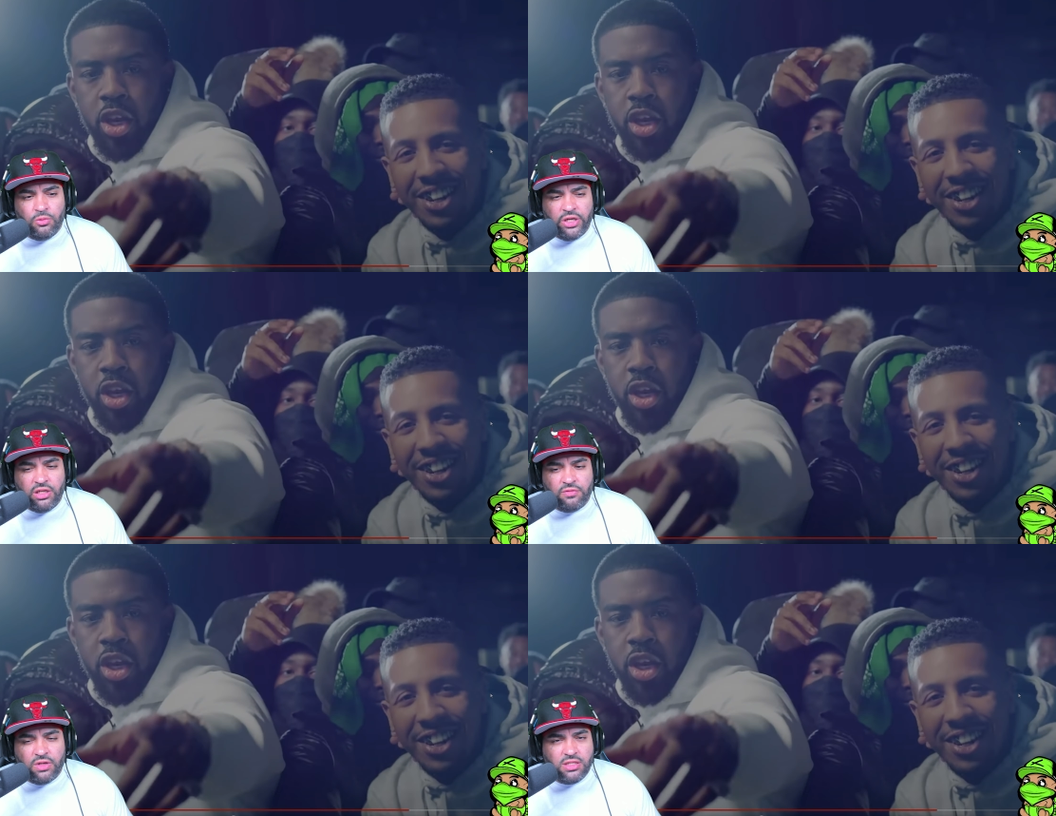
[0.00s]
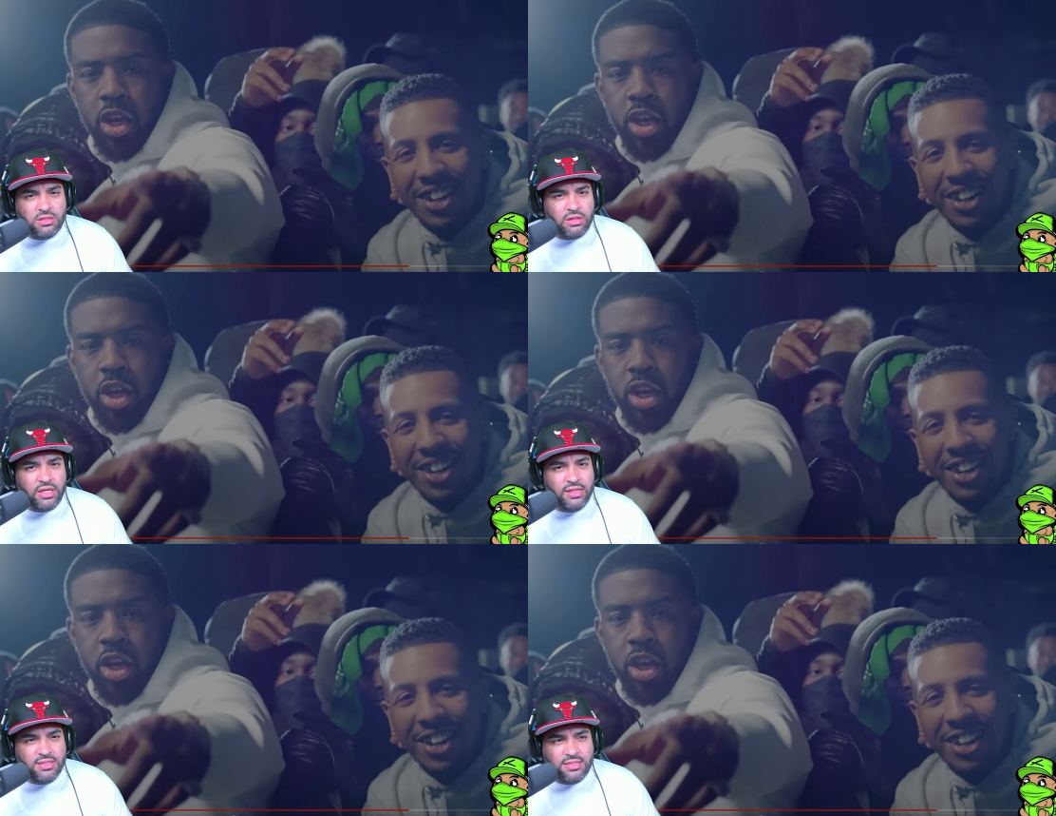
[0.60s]
Speaker 1: Wayne and Russ, are
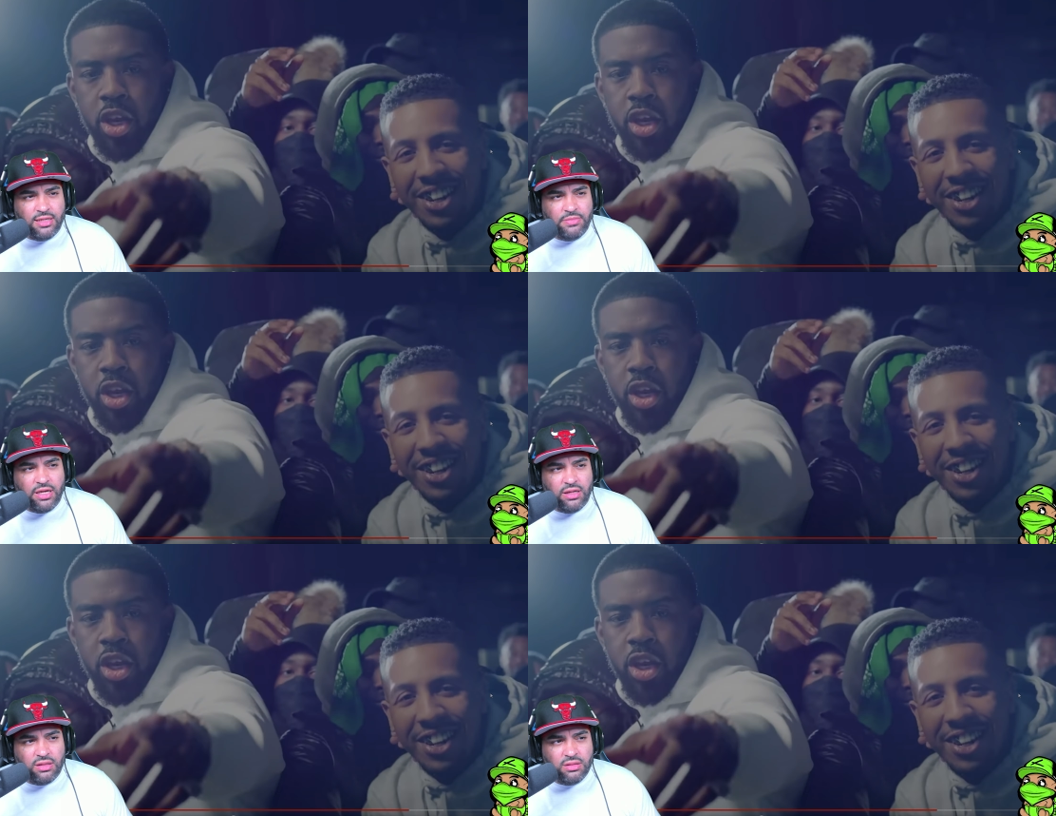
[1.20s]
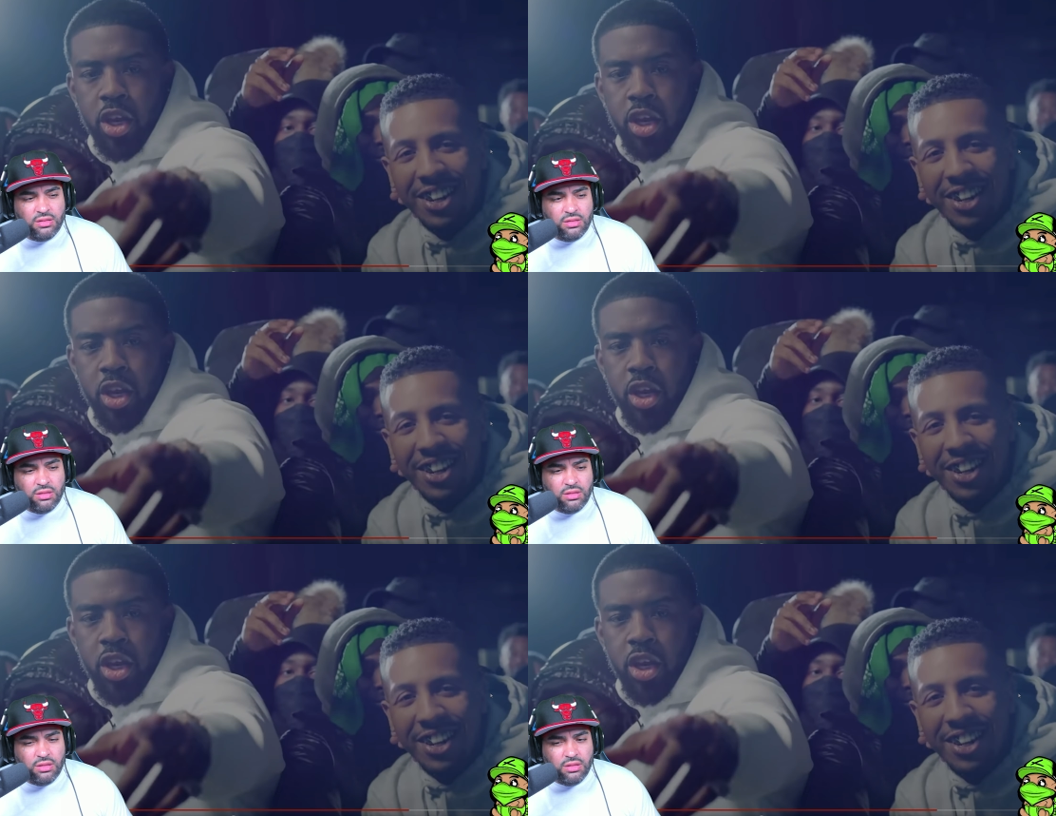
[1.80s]
they in the same gang?
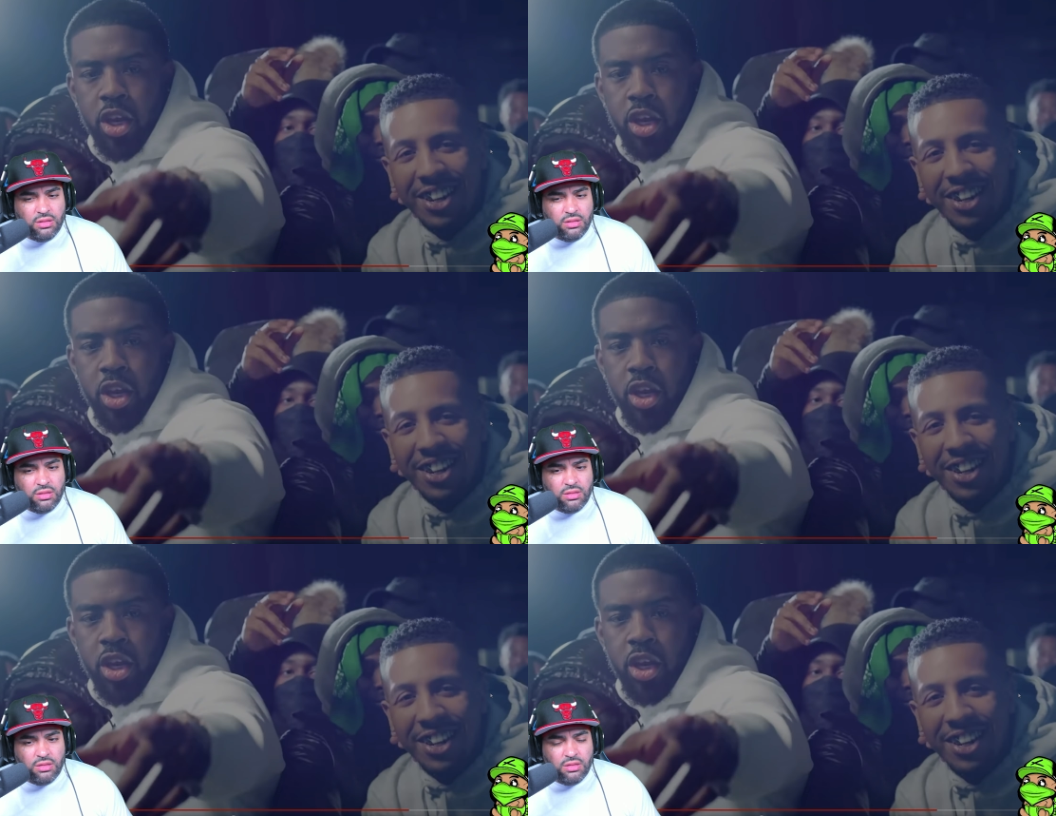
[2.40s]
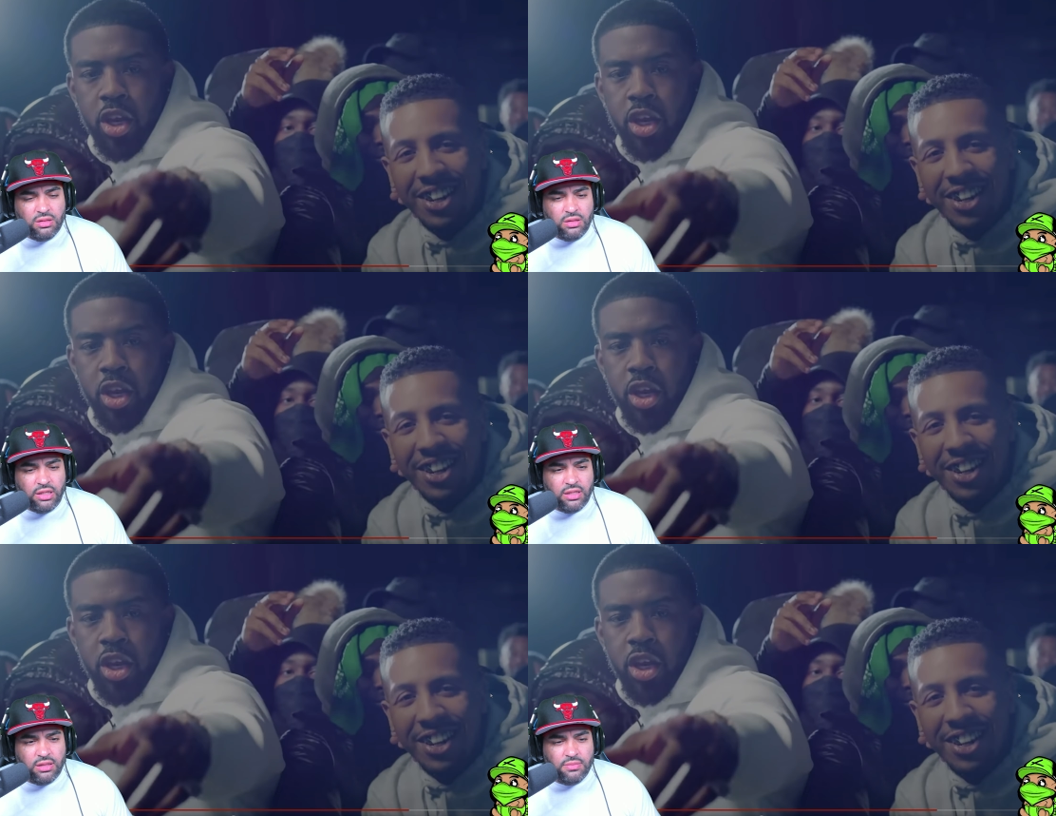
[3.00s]

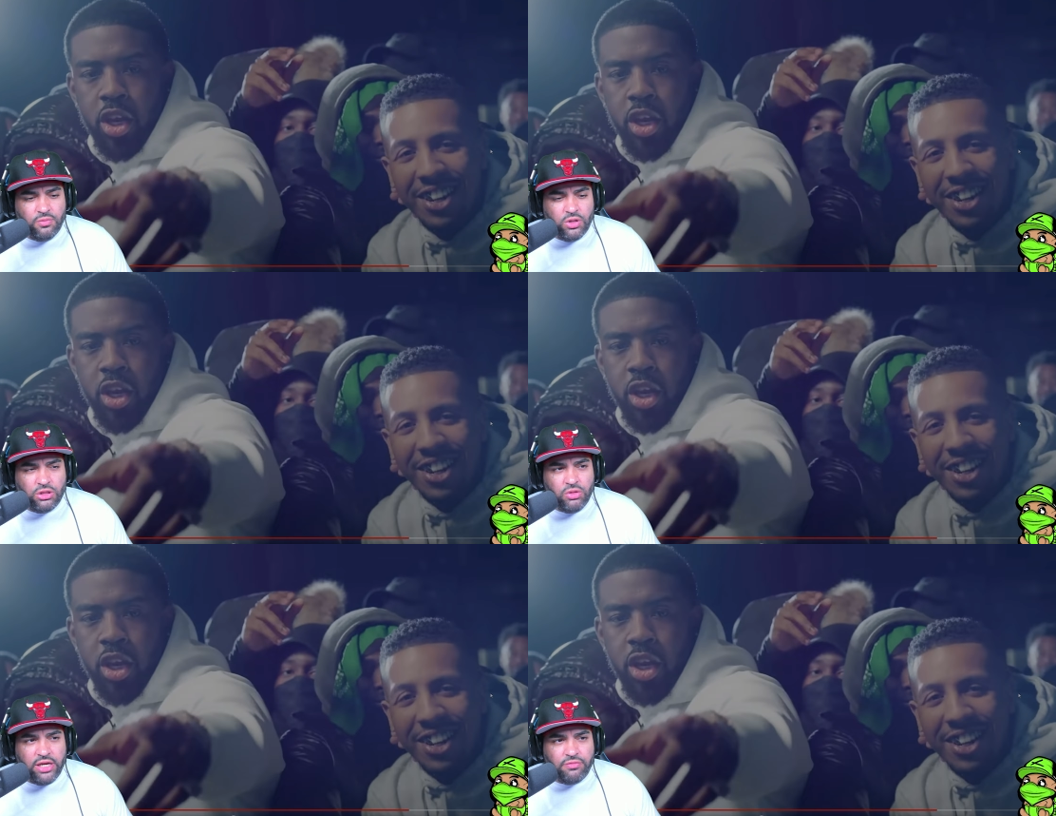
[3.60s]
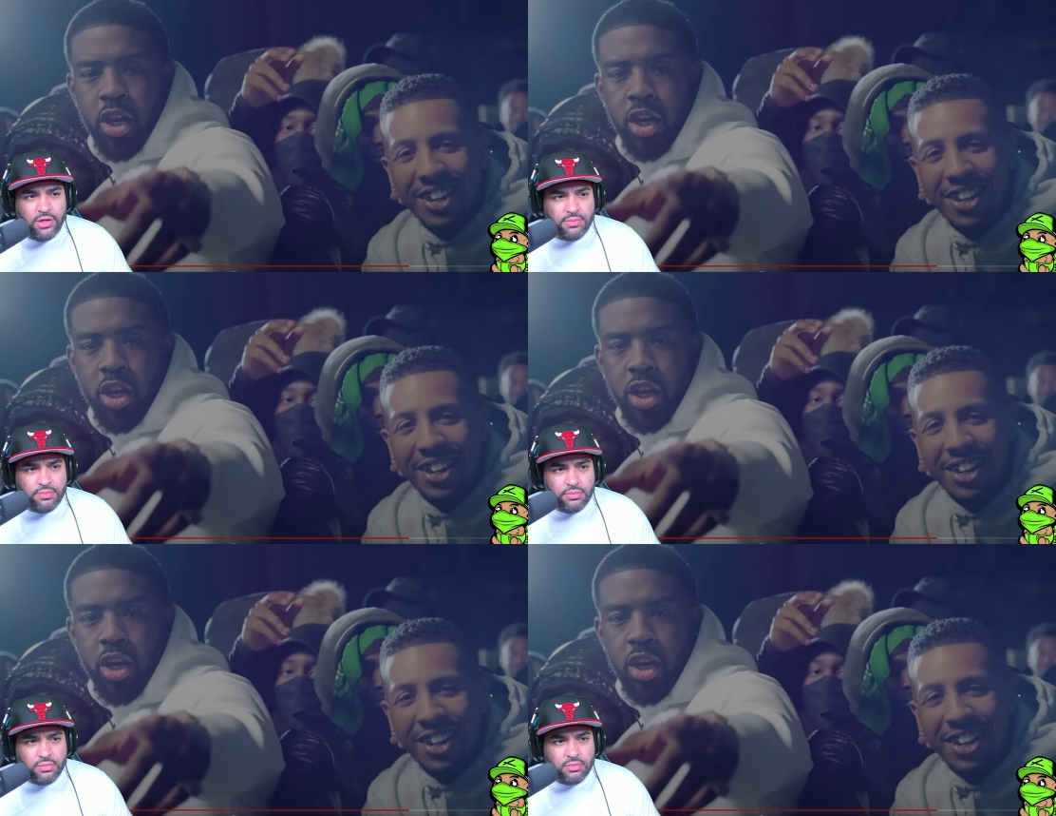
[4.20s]
And what do they rap?
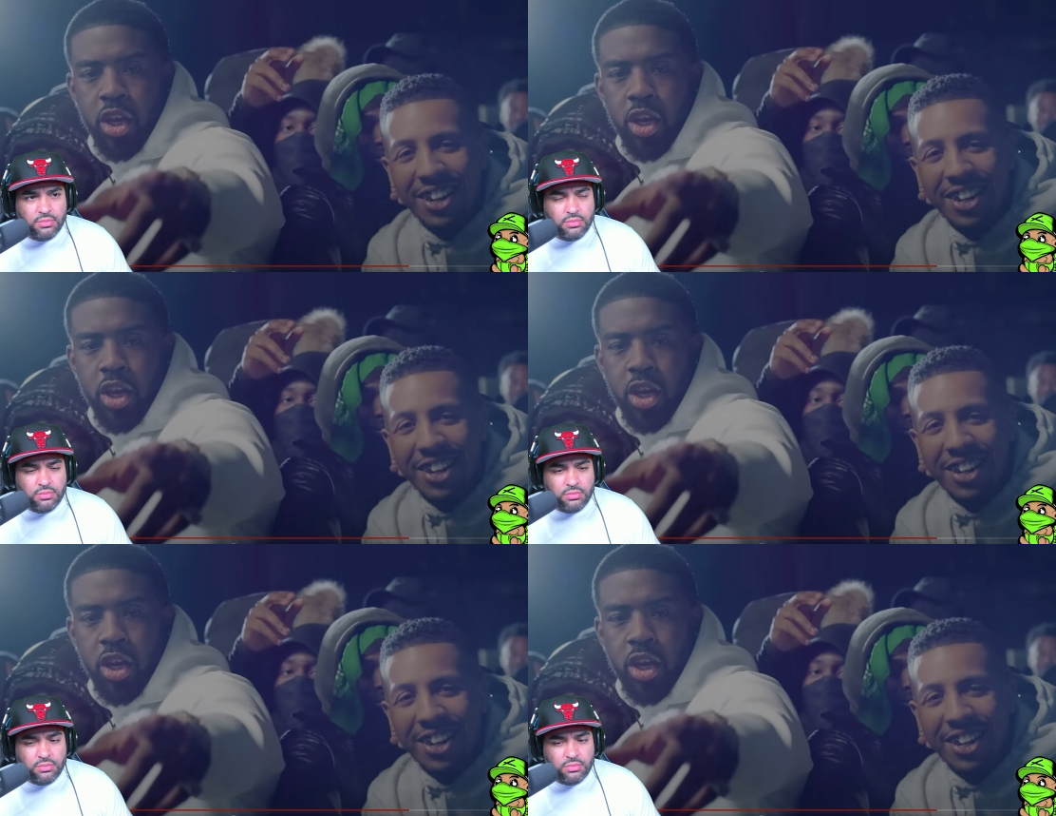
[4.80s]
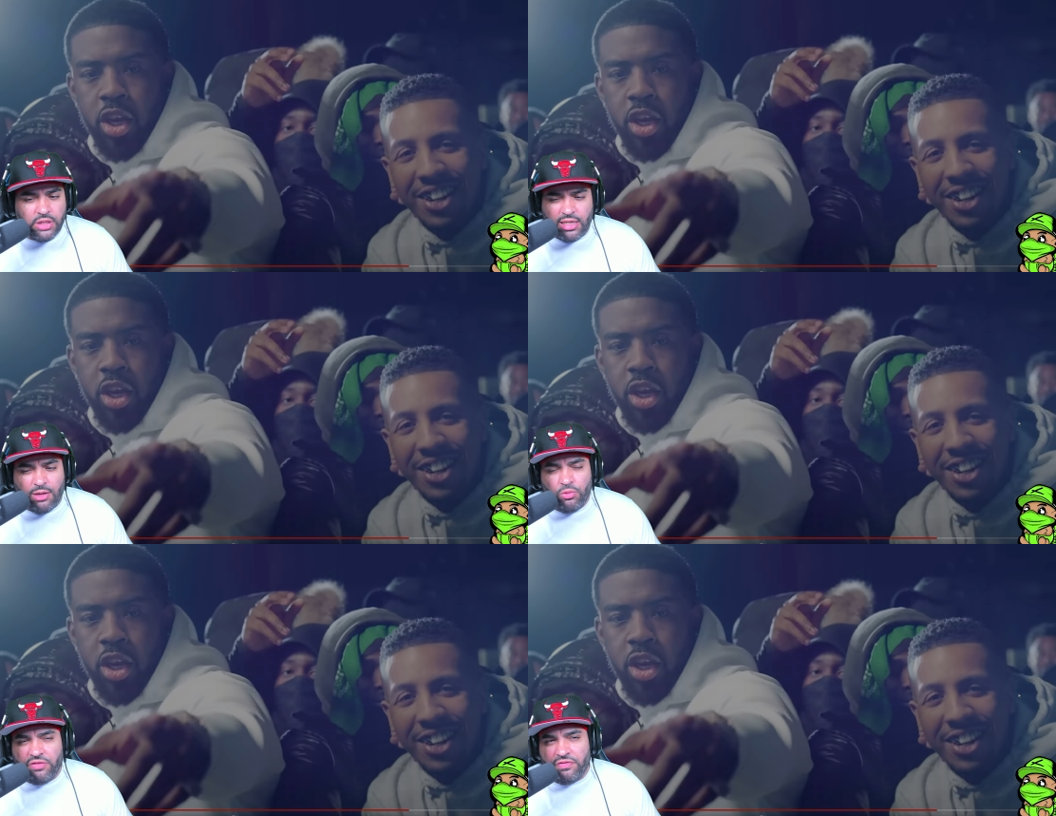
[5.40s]
They're not
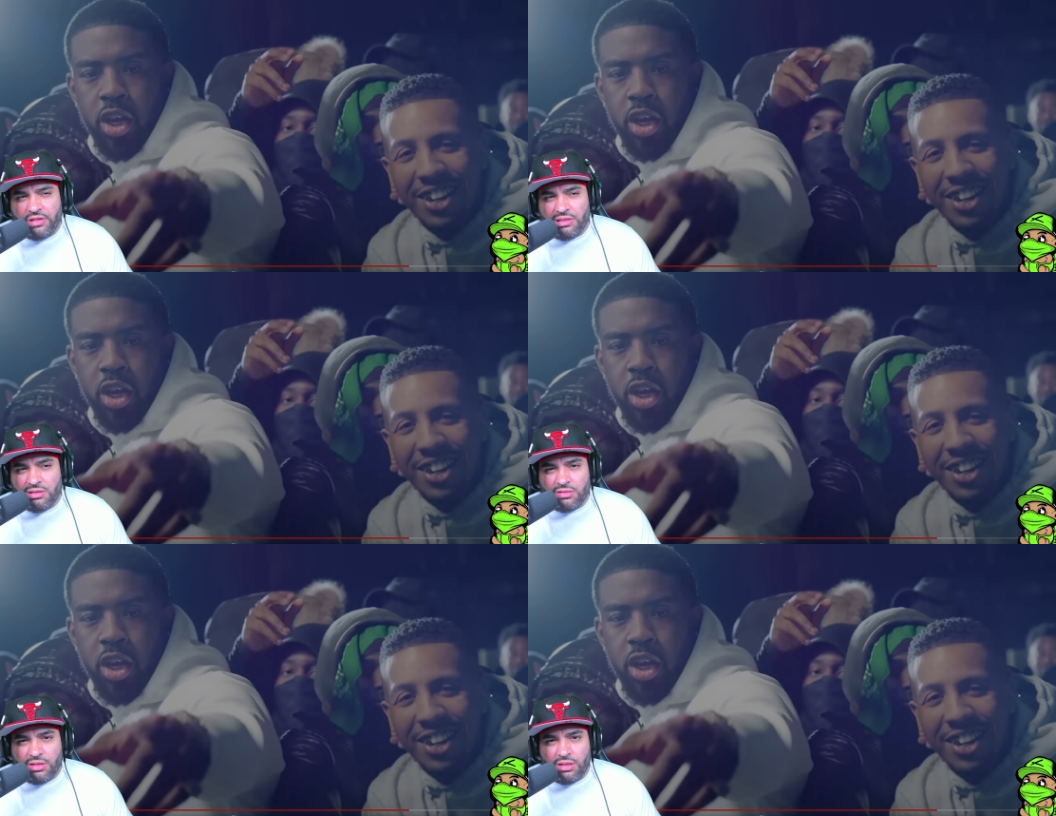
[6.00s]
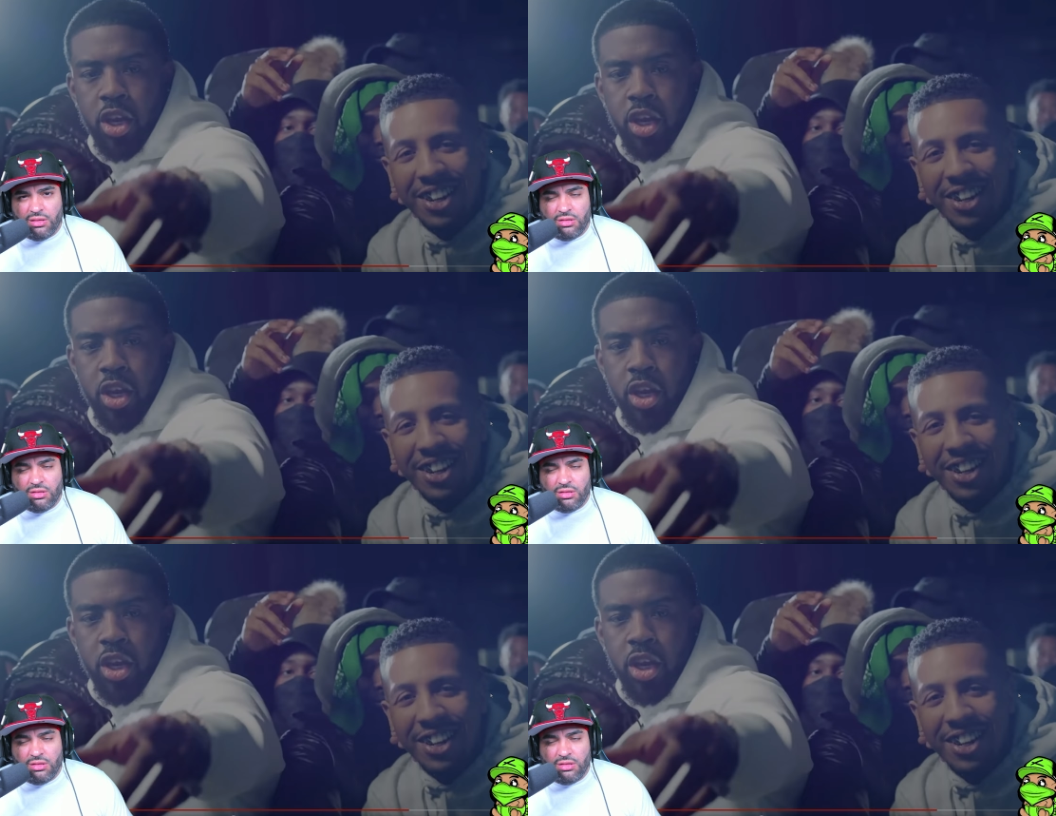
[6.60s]
150 though, right?